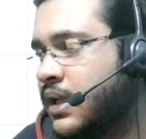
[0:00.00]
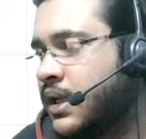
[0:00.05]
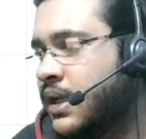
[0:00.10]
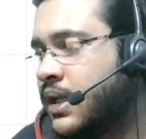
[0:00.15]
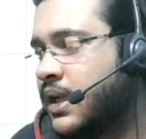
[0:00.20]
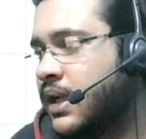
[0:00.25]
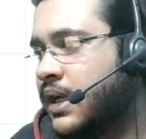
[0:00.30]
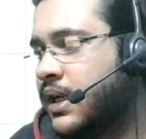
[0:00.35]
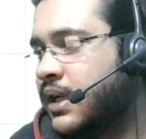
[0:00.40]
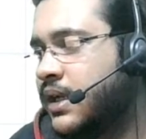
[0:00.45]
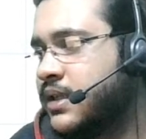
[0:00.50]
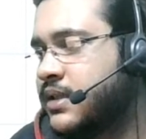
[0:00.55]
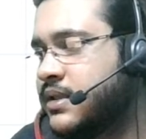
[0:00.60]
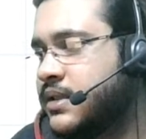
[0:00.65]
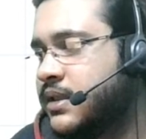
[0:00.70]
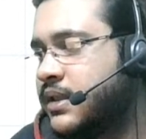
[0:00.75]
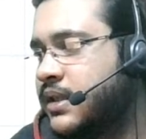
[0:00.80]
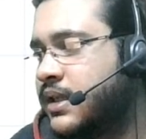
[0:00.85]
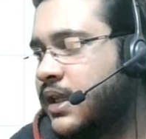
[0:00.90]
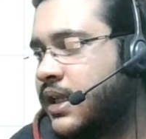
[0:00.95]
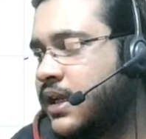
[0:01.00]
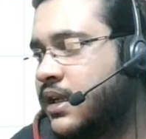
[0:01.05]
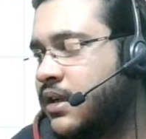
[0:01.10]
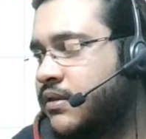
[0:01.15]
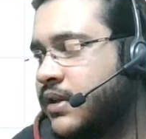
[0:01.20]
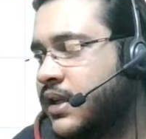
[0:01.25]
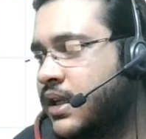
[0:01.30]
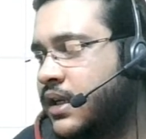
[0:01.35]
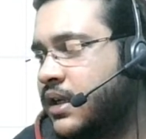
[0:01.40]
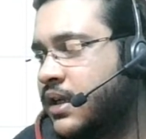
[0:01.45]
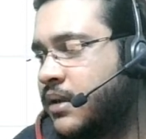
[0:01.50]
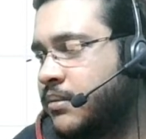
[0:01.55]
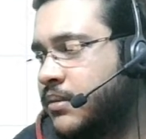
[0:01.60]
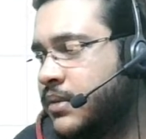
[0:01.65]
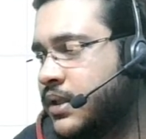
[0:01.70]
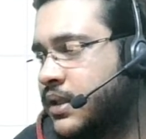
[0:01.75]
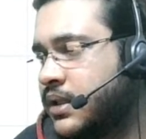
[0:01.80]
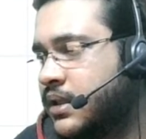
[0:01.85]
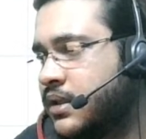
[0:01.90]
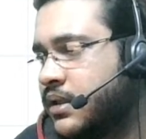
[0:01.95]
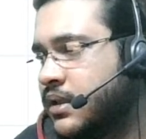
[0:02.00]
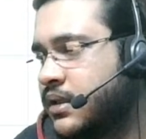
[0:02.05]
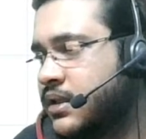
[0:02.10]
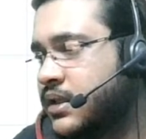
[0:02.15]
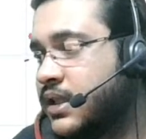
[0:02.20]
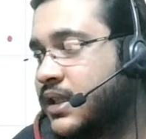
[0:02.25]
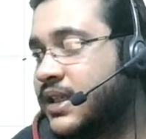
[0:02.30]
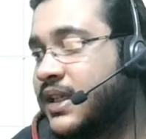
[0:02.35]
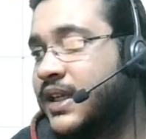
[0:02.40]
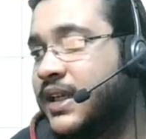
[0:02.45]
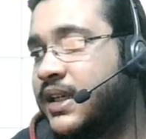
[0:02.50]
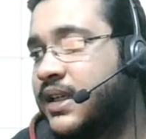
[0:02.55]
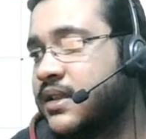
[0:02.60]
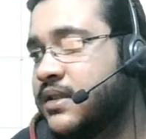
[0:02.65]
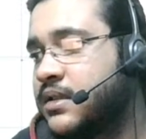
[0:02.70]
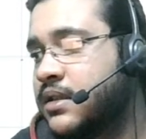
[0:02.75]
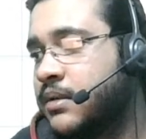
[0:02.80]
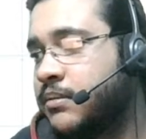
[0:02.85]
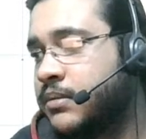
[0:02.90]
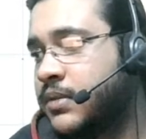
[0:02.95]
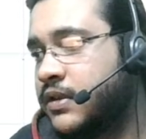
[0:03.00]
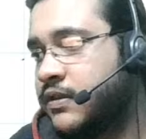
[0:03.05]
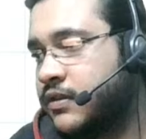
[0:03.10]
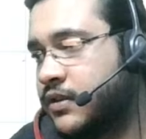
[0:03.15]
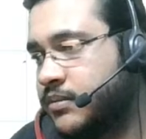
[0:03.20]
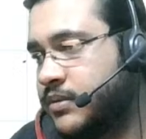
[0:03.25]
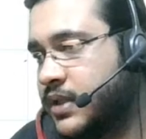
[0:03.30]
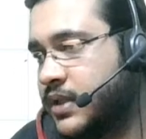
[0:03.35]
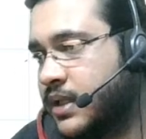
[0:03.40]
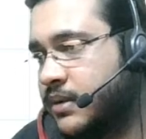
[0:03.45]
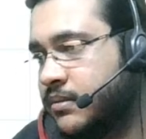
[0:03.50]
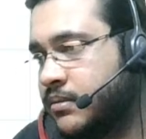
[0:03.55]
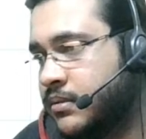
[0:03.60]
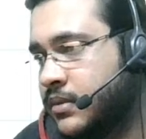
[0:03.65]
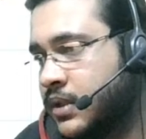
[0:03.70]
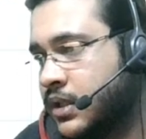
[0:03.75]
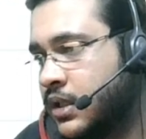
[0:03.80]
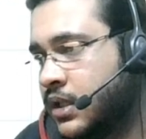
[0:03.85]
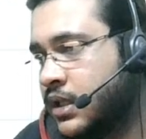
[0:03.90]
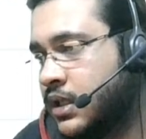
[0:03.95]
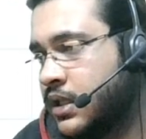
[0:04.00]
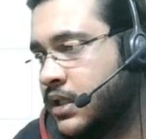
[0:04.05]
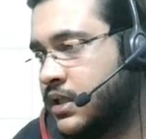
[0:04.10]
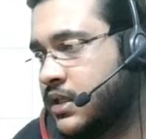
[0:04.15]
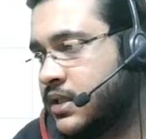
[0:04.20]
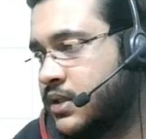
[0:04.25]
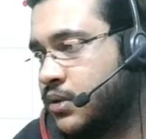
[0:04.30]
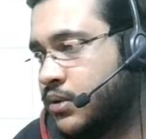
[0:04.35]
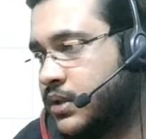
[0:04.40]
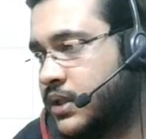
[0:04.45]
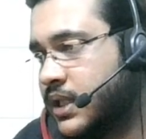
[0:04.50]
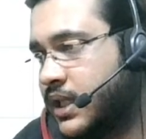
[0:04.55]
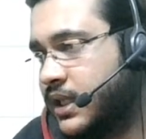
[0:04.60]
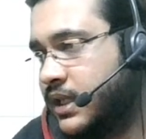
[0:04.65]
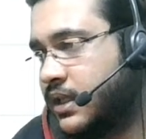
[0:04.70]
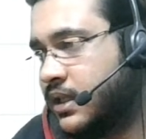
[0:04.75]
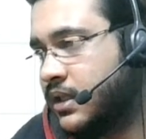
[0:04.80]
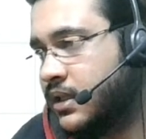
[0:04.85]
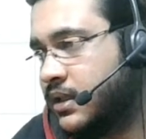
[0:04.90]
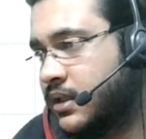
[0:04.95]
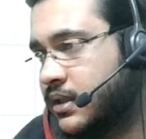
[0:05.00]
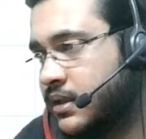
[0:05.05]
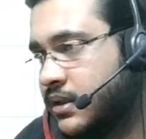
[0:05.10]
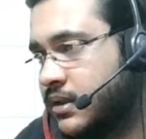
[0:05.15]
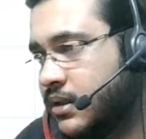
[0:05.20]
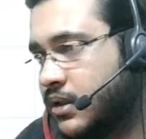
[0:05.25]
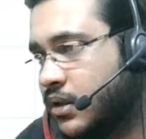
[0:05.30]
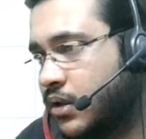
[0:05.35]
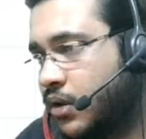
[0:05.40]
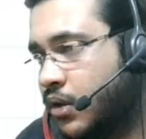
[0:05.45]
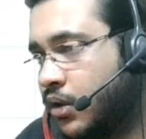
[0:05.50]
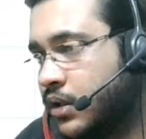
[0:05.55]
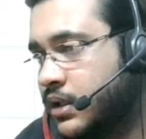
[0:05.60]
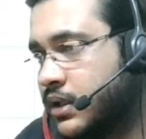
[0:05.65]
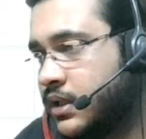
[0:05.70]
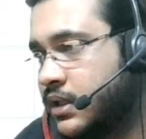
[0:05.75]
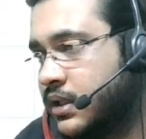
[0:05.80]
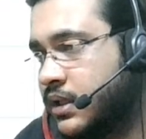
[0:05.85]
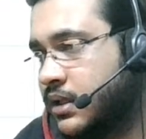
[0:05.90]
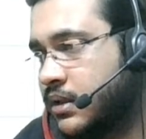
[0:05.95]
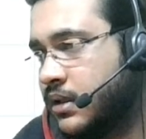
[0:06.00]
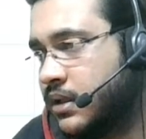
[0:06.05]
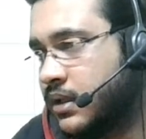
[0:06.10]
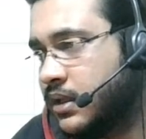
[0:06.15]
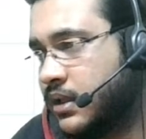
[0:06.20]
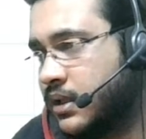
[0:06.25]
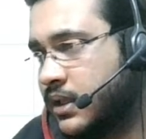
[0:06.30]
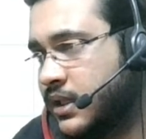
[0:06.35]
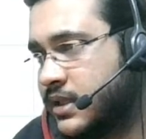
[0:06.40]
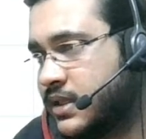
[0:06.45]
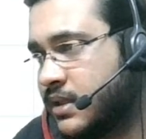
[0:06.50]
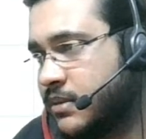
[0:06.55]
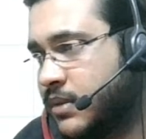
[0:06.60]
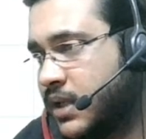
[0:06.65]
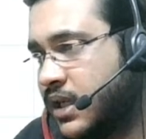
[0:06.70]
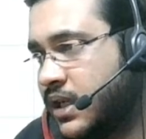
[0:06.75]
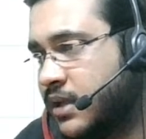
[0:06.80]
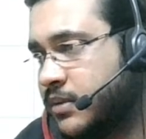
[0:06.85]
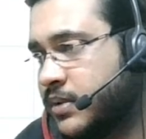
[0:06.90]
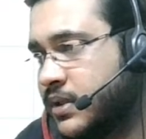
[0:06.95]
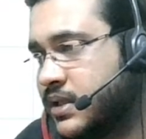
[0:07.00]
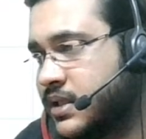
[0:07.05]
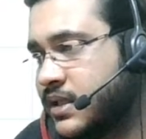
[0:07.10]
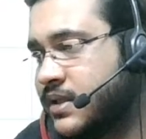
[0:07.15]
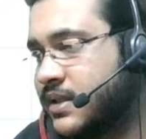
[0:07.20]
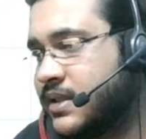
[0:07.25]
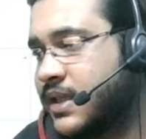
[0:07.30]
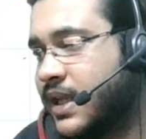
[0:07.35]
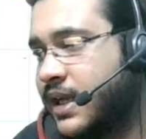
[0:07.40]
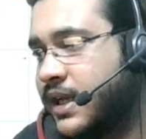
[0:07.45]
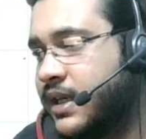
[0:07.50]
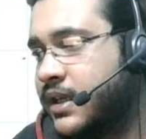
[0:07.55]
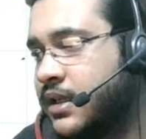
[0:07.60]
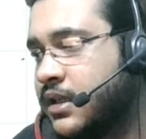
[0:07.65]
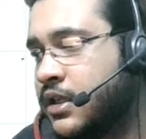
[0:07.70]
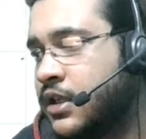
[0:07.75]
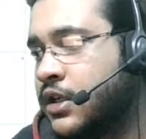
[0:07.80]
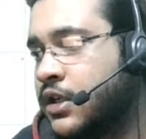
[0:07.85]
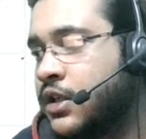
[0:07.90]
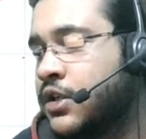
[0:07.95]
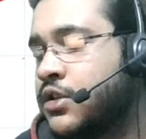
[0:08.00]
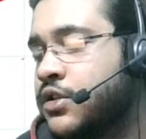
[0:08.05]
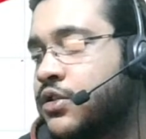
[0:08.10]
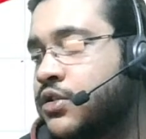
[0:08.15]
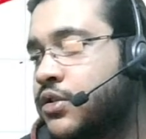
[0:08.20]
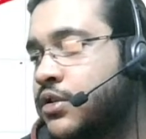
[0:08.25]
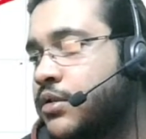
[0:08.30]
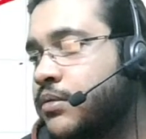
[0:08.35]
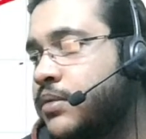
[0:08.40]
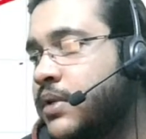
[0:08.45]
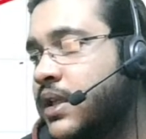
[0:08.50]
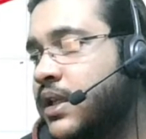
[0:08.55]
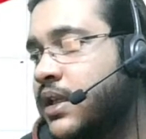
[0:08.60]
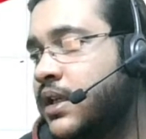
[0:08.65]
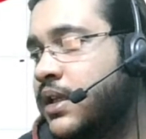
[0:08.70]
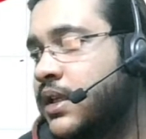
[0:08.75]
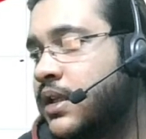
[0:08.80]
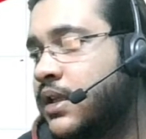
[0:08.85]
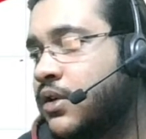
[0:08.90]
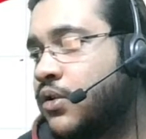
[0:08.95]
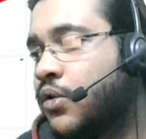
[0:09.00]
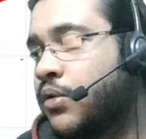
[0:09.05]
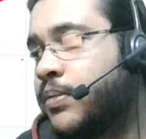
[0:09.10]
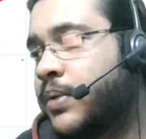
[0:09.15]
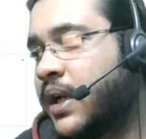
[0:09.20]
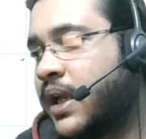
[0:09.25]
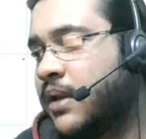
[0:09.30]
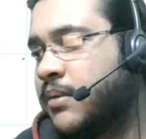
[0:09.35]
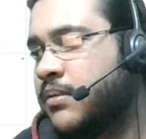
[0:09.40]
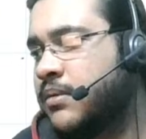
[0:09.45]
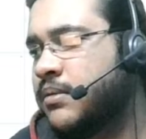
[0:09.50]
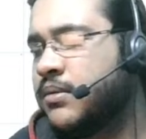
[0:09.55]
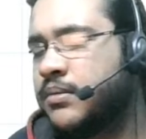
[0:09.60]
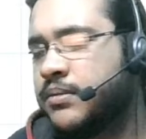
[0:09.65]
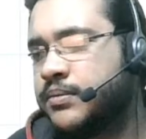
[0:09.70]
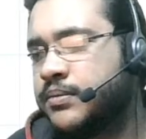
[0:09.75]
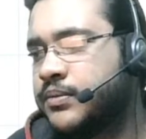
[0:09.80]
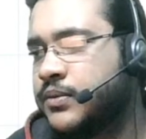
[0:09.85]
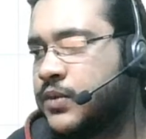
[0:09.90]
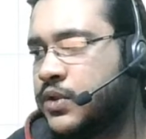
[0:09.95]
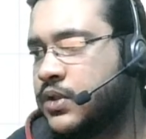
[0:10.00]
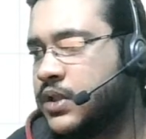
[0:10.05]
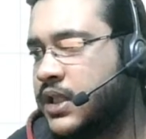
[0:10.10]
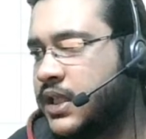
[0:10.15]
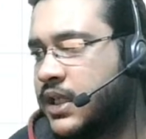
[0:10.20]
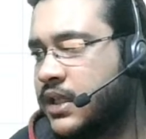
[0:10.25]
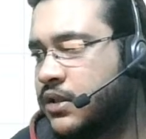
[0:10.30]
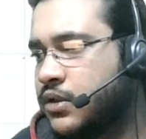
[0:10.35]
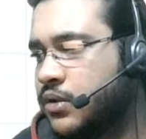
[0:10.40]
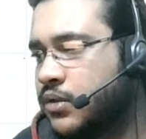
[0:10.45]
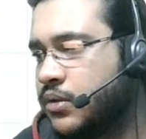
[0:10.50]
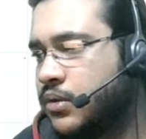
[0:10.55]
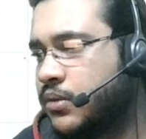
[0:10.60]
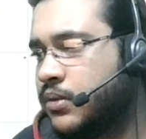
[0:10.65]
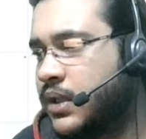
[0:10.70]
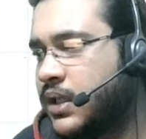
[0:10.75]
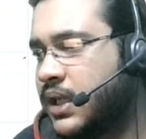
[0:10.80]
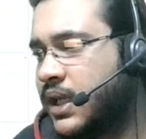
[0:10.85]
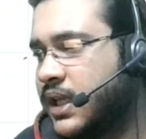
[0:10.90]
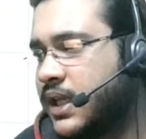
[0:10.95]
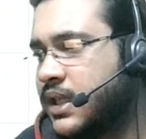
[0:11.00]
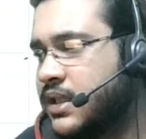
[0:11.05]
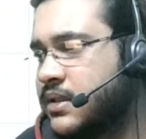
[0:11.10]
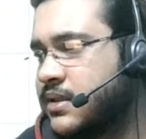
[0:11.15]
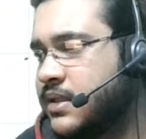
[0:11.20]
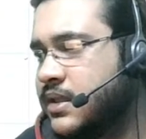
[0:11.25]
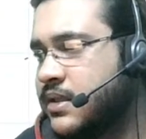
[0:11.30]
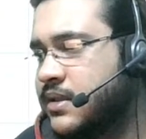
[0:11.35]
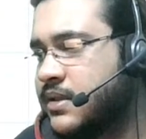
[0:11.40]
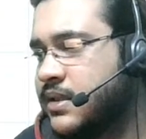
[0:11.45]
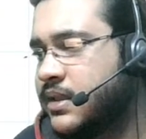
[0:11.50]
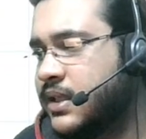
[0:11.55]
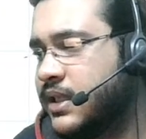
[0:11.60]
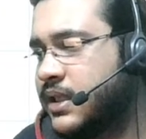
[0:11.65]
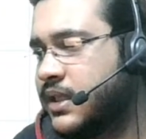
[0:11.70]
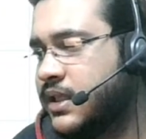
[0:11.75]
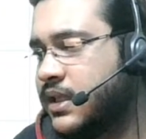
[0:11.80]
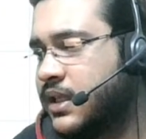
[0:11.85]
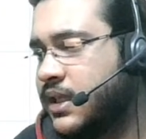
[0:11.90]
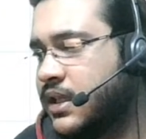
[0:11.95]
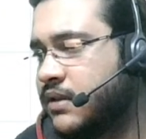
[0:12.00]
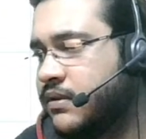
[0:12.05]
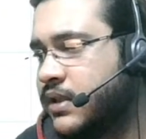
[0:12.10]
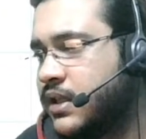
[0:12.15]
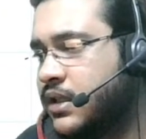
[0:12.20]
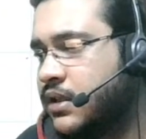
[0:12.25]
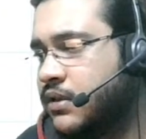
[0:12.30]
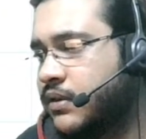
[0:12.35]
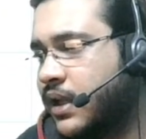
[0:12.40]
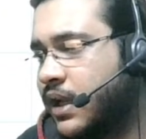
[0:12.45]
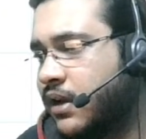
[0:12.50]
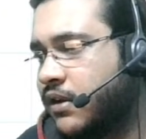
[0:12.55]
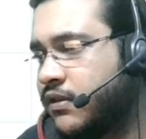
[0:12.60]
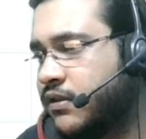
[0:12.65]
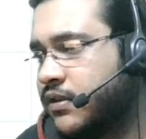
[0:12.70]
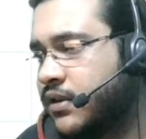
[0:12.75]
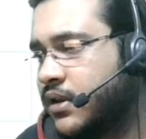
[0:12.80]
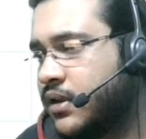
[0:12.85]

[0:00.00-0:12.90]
and let's say take away a number, the greatest number from them, so that all the, let's say, multiples inside should be co-prime. Okay, so what I can see is that I can take away 12,